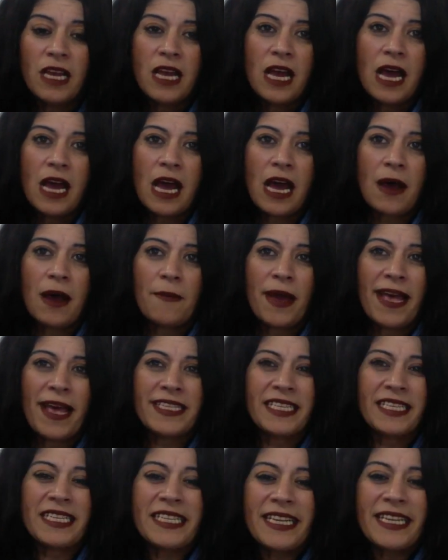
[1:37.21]
as
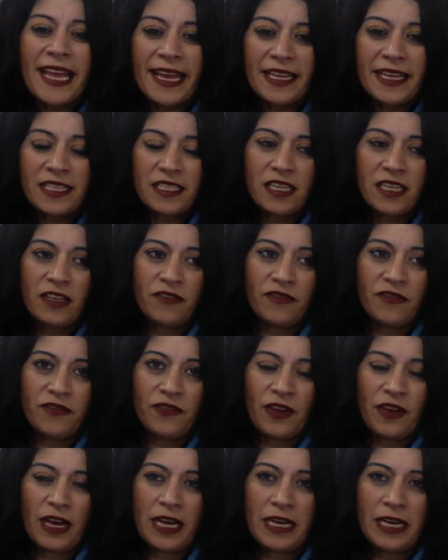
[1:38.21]
a negative,
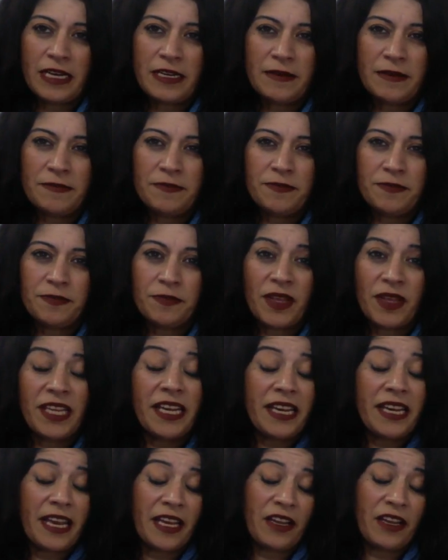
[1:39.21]
in a
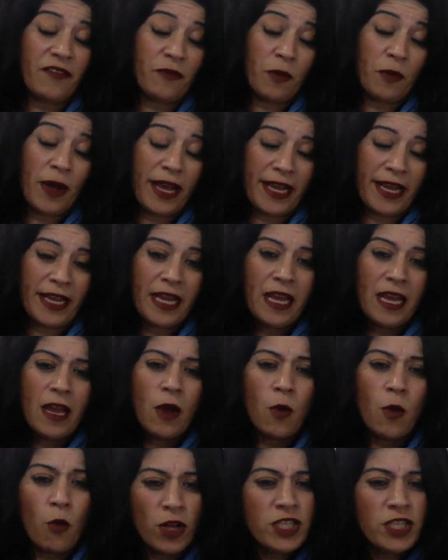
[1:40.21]
negative way.
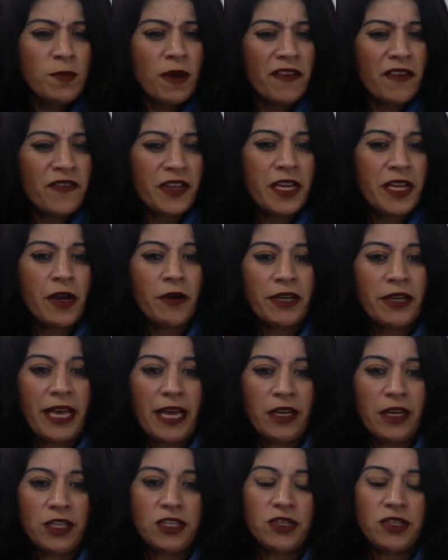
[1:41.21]
Watch my video on
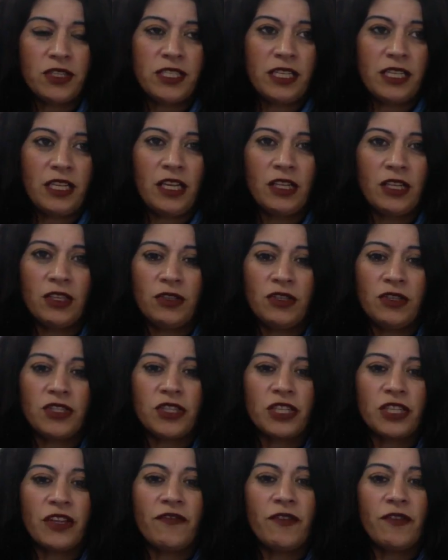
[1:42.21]
attitudes and
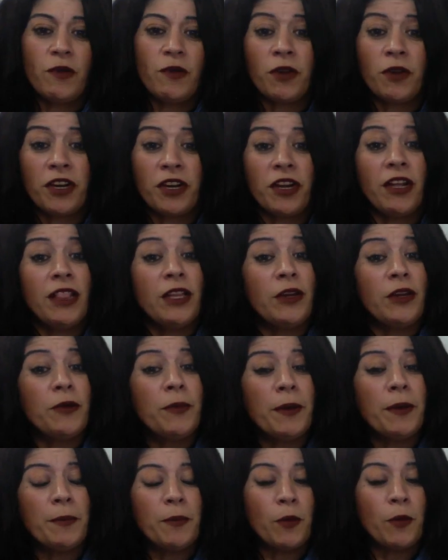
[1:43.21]
inclusion if you want to know a little
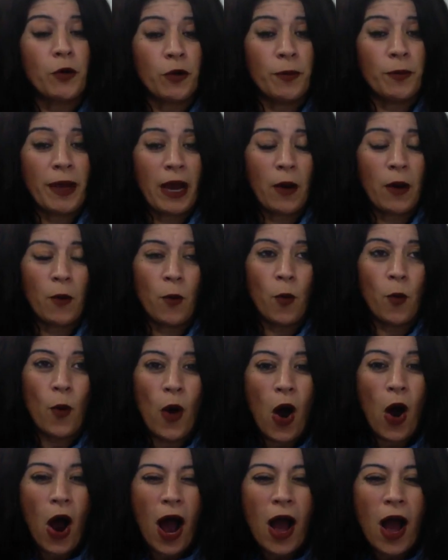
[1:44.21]
bit more about
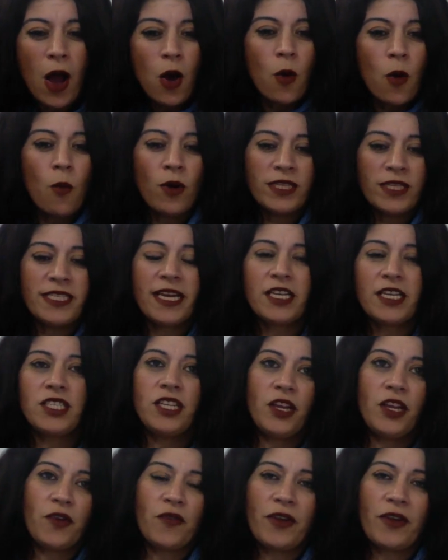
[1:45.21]
what's
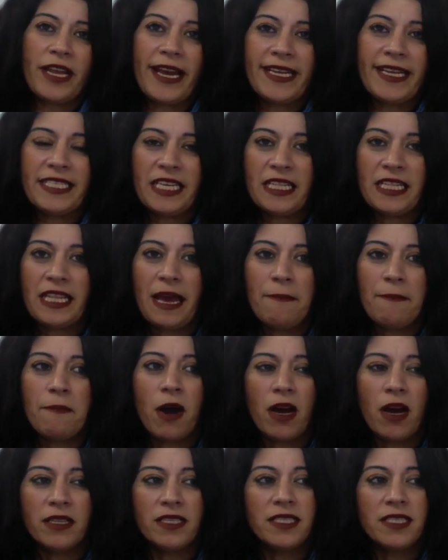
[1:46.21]
actually creating that
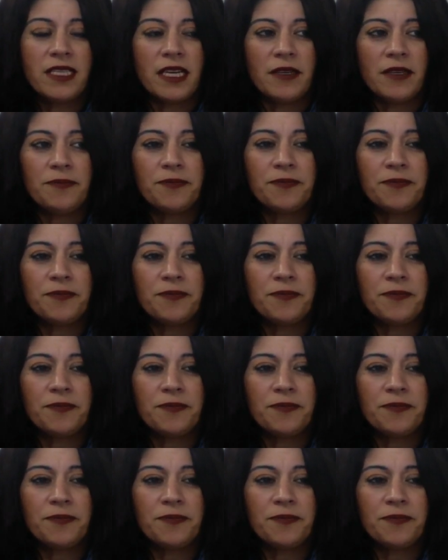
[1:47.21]
mindset.